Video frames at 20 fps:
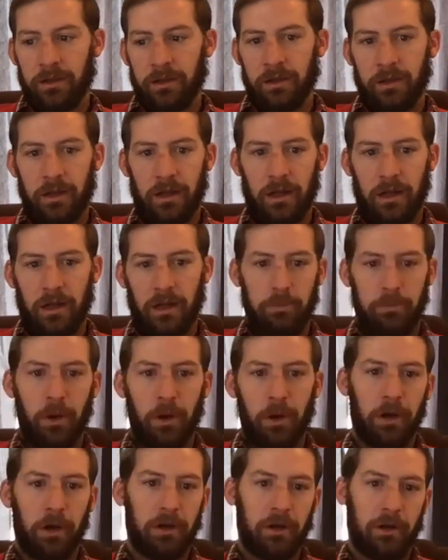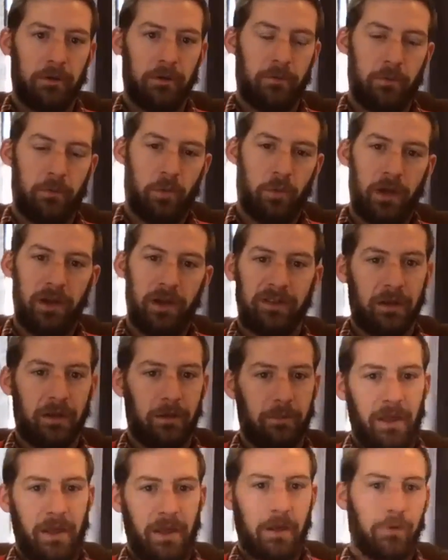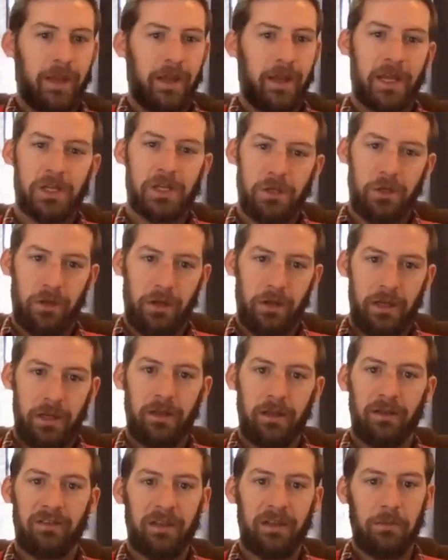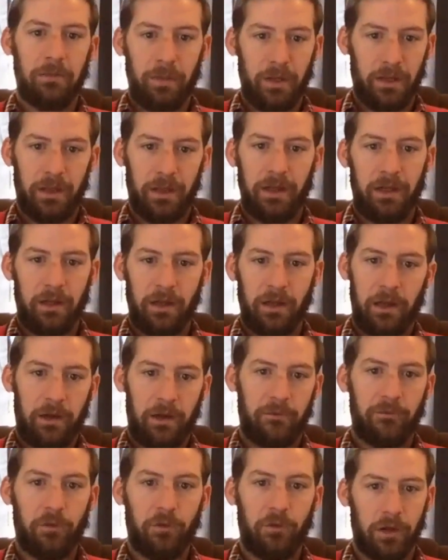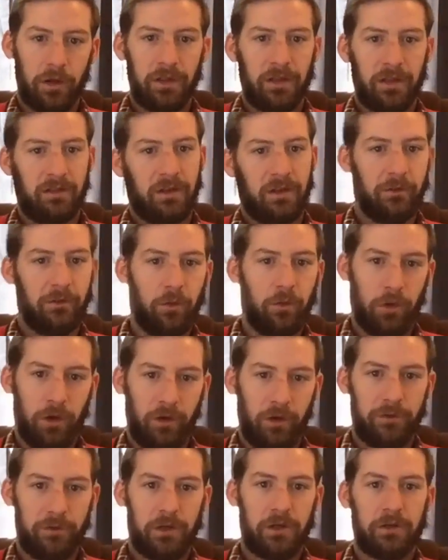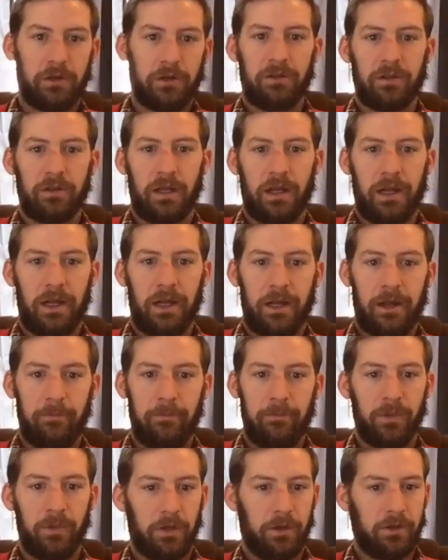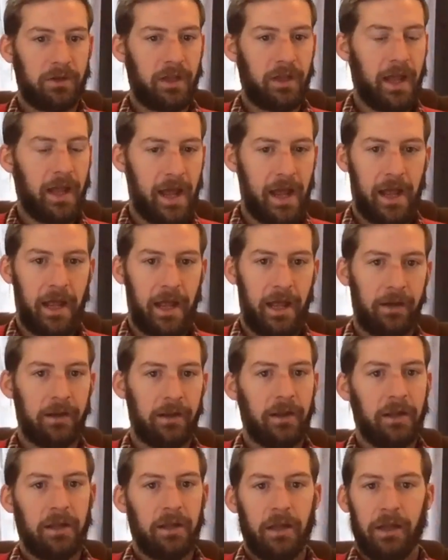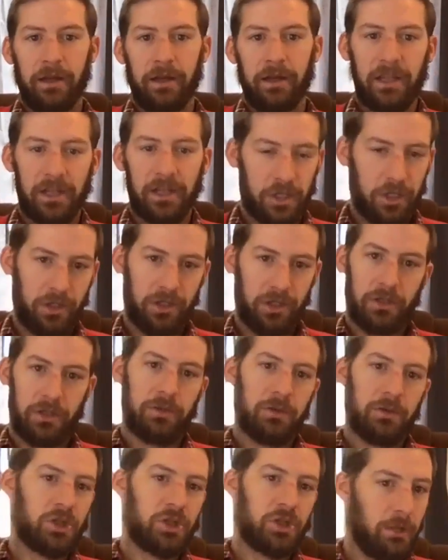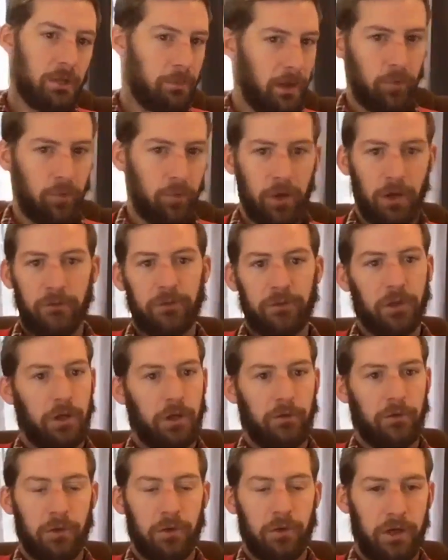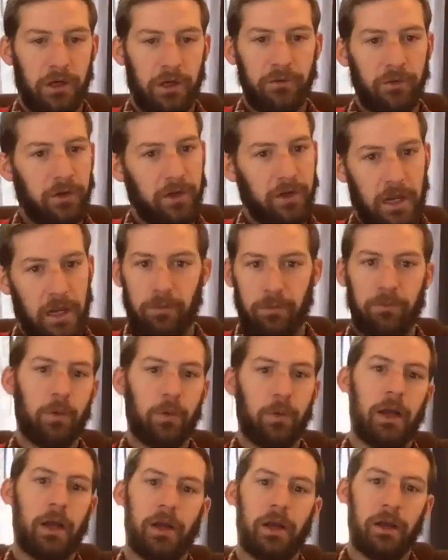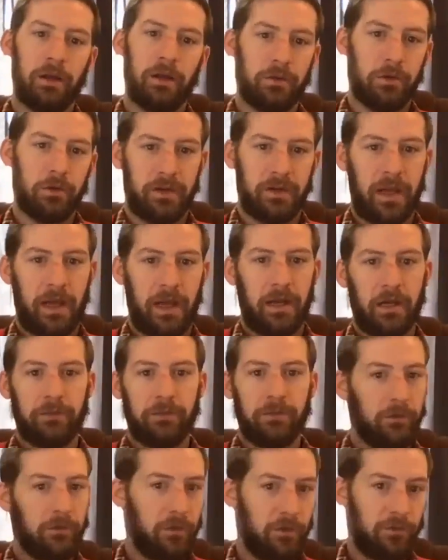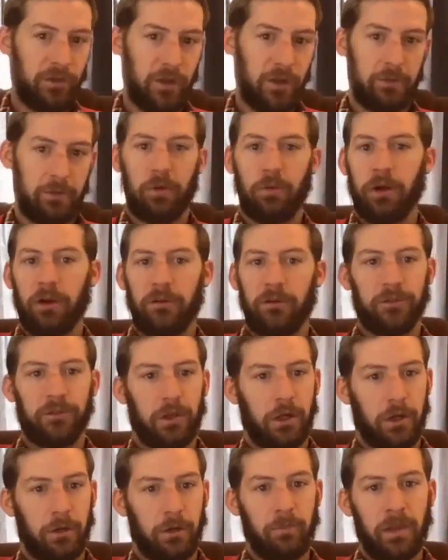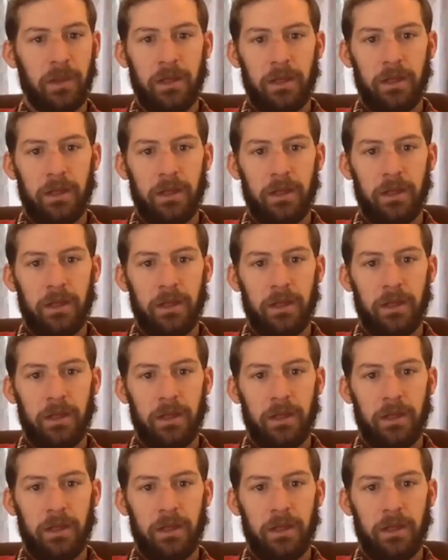part of what is going to make Reaction unique, is the ability to kind of fork these different workflows, to add an additional shipping workflow for a different type of product, or to add a different fulfillment workflow,